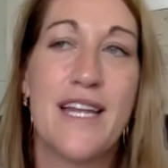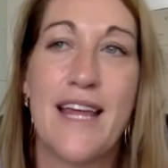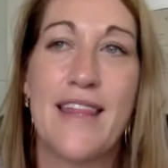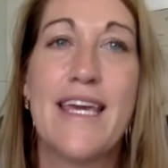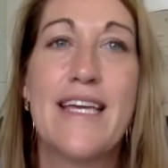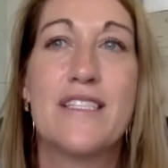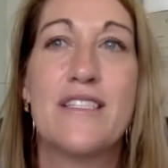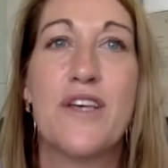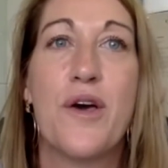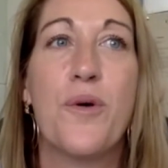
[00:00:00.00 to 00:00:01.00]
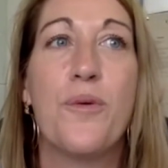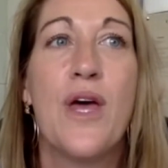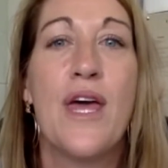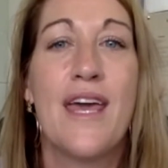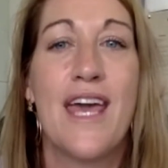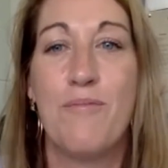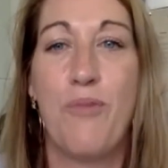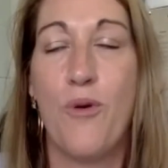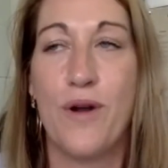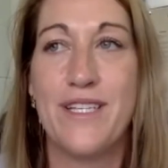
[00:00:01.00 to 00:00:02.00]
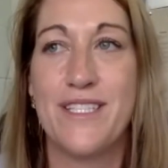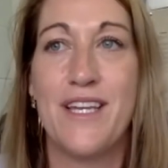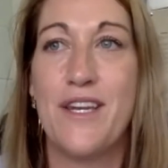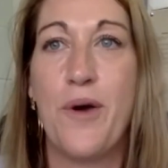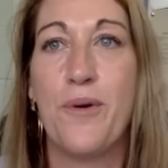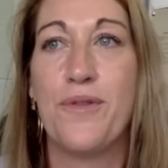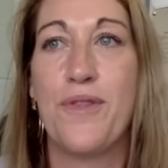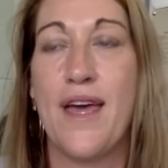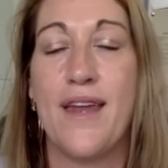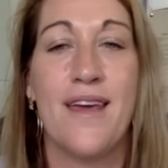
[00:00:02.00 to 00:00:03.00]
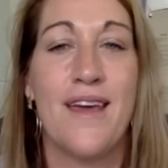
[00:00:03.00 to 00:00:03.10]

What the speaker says: And I think it's so important to note that